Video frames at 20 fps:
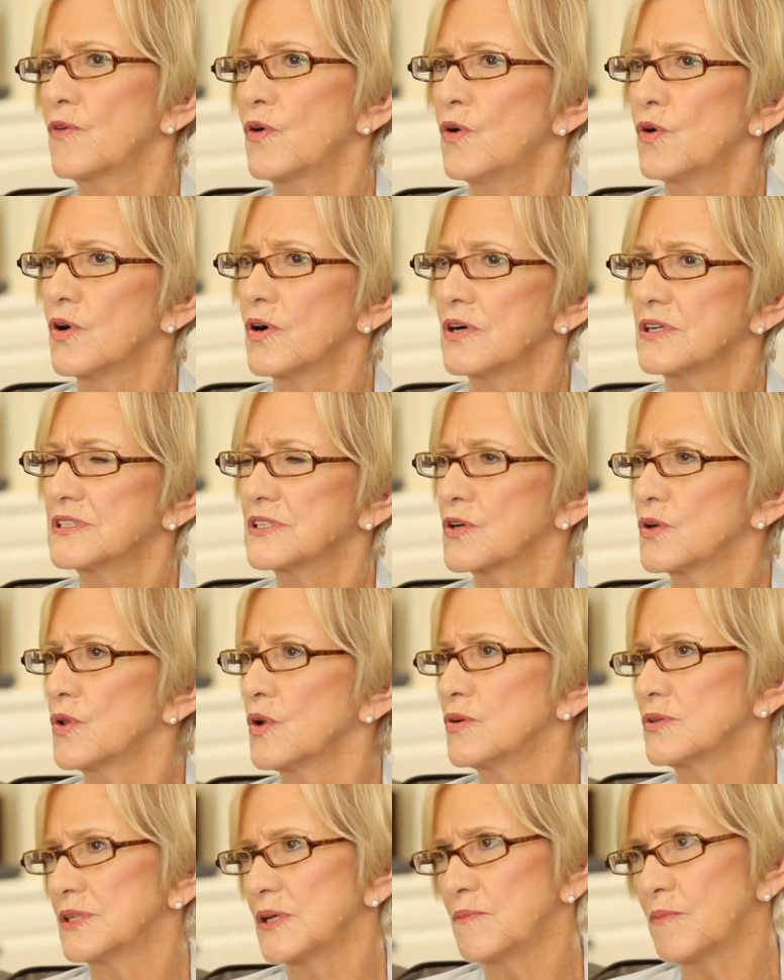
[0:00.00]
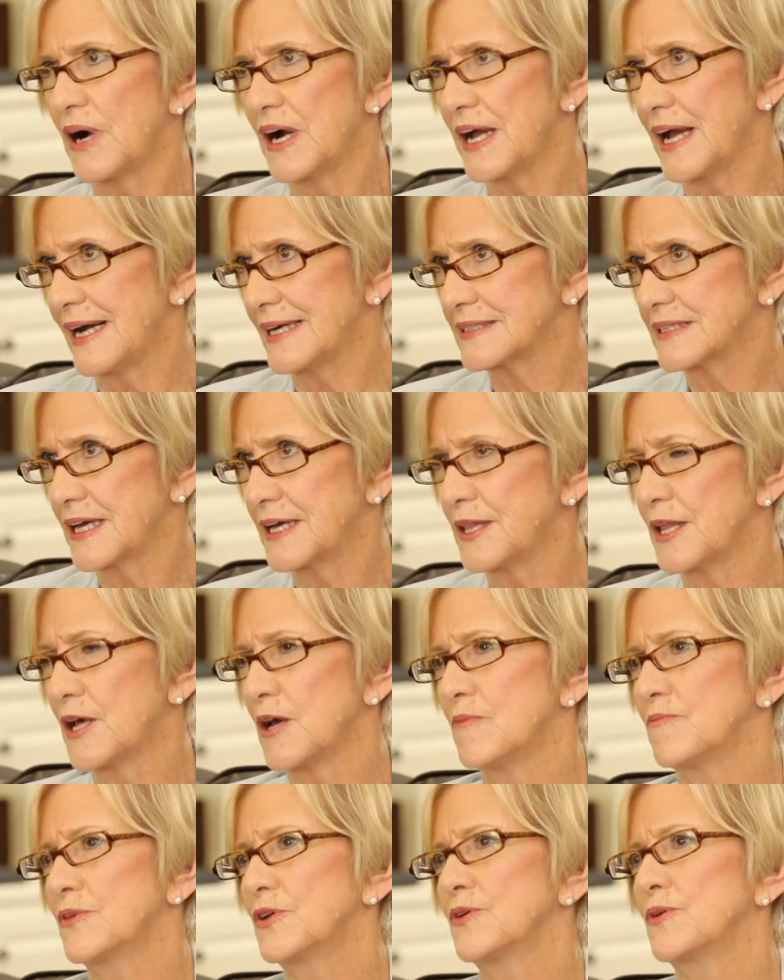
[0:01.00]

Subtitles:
of course, closing by asking them